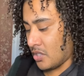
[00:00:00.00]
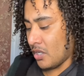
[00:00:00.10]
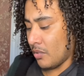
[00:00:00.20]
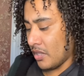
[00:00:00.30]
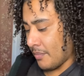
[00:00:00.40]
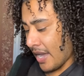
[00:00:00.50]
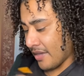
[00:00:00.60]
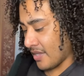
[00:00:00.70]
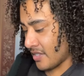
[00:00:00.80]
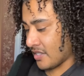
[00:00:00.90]
So with a
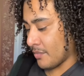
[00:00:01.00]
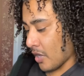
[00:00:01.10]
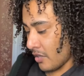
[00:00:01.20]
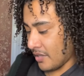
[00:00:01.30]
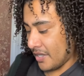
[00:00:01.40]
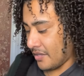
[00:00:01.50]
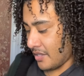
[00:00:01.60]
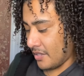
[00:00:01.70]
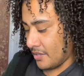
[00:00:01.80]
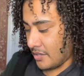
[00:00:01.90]
bag that's smaller like
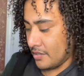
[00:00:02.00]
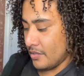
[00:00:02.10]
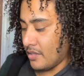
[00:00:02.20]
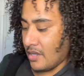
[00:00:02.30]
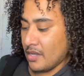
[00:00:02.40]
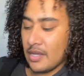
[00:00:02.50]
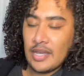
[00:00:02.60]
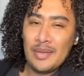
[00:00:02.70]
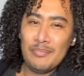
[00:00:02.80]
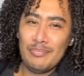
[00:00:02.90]
this,
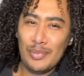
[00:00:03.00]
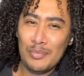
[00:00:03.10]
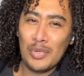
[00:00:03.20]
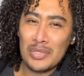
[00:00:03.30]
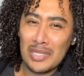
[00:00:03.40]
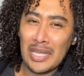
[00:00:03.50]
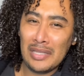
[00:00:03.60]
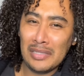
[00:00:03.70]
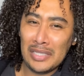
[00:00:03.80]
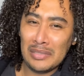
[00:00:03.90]
I would most
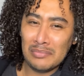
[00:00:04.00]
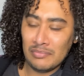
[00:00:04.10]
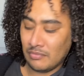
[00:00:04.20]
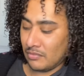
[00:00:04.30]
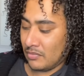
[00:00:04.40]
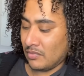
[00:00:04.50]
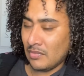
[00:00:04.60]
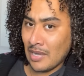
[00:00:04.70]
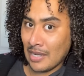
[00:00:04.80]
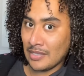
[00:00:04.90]
likely
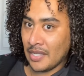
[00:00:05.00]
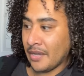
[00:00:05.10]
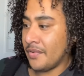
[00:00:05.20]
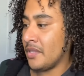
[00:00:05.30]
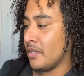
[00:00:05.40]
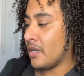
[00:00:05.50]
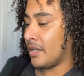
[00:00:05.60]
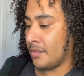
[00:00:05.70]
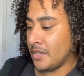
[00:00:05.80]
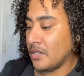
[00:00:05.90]
not take everything that
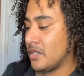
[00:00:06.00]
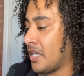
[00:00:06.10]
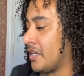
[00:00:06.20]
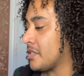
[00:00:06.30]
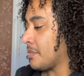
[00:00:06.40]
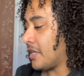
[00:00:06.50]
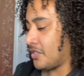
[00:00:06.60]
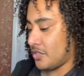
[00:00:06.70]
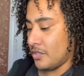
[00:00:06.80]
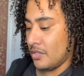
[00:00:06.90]
I would take as
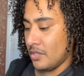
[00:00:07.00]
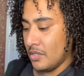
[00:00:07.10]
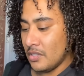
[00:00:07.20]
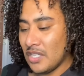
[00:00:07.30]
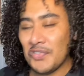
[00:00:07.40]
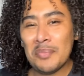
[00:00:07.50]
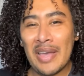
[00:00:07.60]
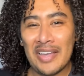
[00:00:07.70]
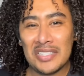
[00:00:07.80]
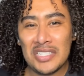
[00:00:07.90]
much. Different
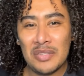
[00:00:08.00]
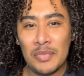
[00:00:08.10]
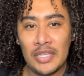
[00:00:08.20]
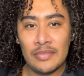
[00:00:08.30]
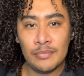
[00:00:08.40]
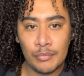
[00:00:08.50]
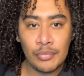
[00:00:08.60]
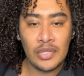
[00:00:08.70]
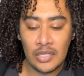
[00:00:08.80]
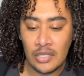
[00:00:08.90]
bags to me,
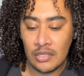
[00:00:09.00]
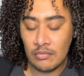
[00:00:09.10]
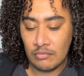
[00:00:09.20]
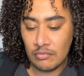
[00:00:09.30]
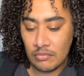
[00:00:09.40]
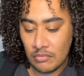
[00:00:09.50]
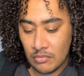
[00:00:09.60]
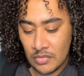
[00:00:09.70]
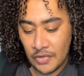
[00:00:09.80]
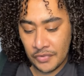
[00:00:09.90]

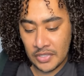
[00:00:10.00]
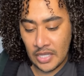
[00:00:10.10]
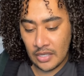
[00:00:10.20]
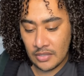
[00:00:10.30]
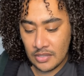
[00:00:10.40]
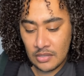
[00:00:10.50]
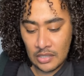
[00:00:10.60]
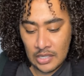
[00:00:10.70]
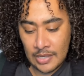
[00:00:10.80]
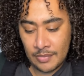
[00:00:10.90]
different things. Yeah,
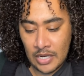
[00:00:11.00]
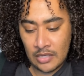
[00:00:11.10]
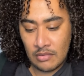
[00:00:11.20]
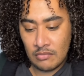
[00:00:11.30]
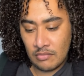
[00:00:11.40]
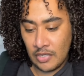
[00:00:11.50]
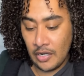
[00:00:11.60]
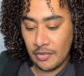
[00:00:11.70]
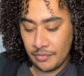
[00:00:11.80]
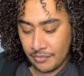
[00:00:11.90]
I'm not, you
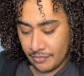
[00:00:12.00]
know.